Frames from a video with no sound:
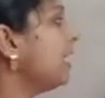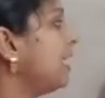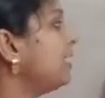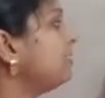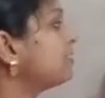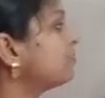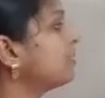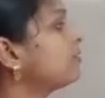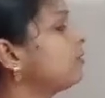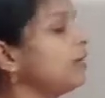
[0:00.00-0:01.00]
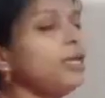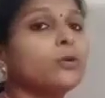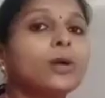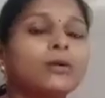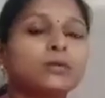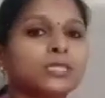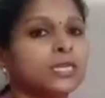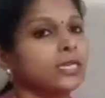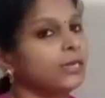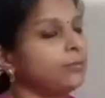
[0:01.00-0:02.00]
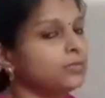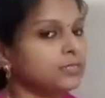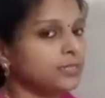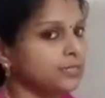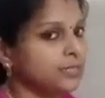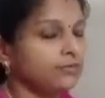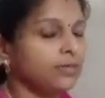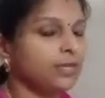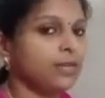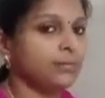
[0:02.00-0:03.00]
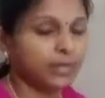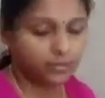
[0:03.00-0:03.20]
and this much only you have to study about Sir C.V. Raman.